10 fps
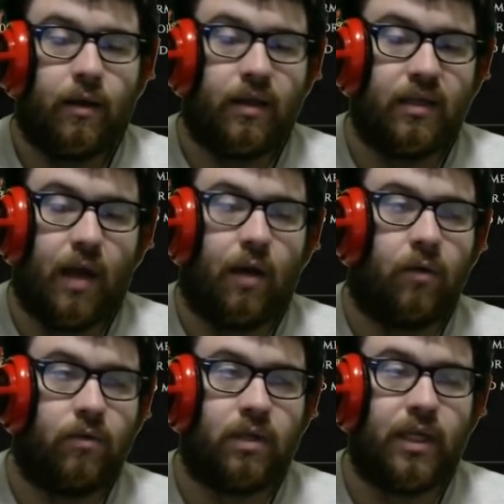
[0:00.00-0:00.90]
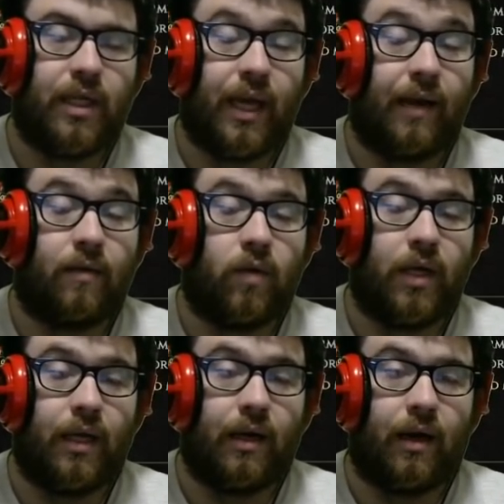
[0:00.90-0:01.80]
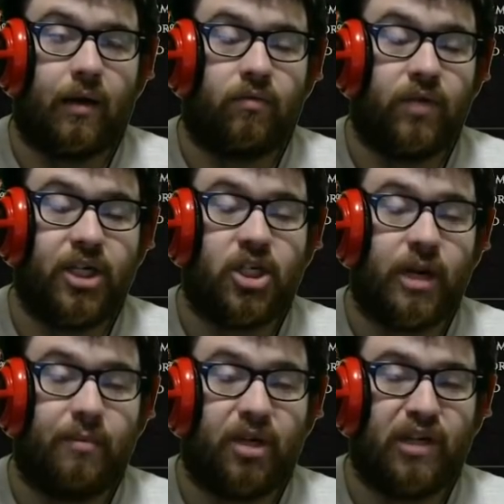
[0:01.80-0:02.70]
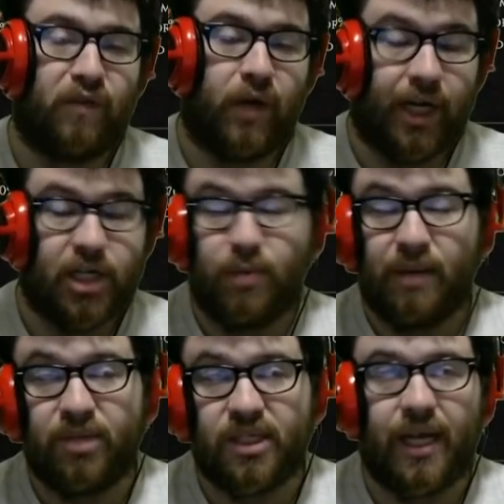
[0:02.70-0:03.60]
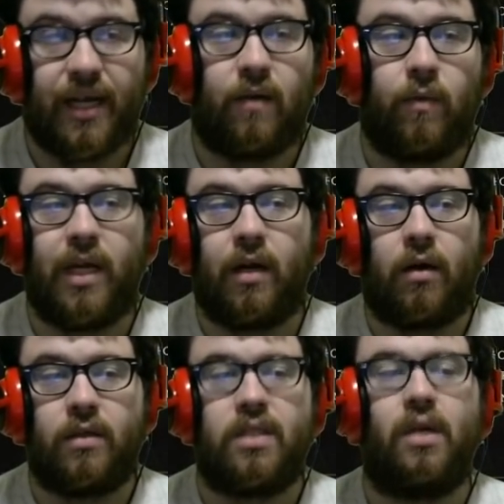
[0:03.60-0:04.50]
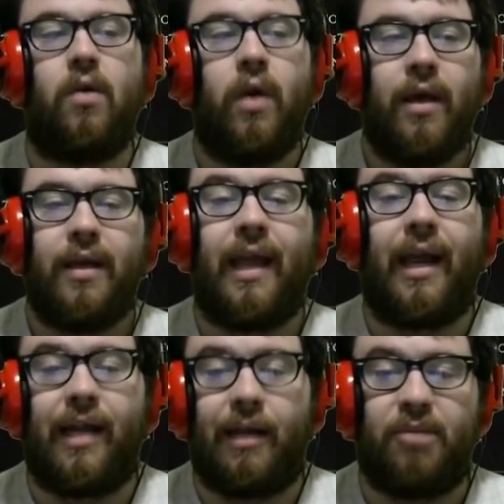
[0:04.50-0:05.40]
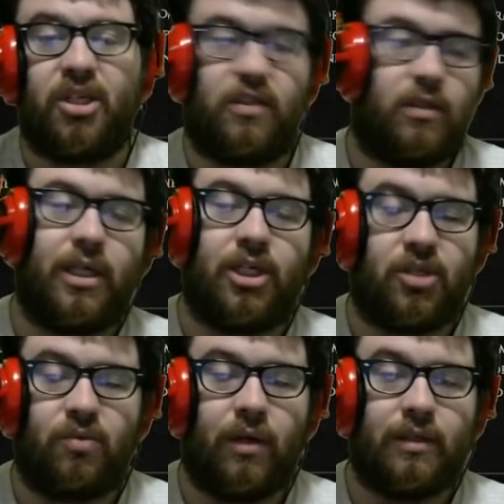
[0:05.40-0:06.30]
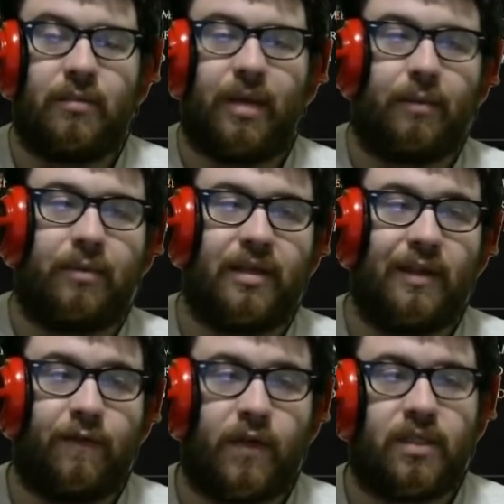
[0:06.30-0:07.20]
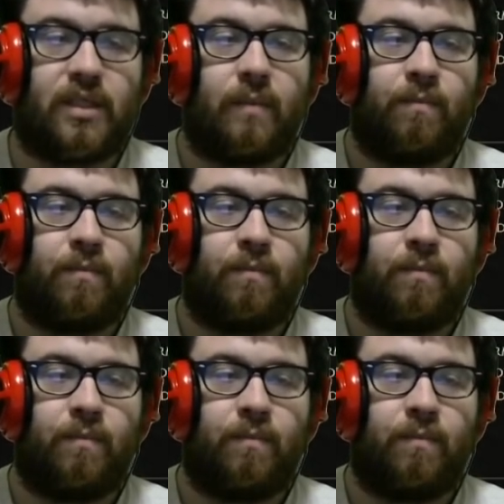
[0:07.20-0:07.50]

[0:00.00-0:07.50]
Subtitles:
Not only can we regen a bunch of our HP per second, we can also gain a bunch of leech as well to make up the difference.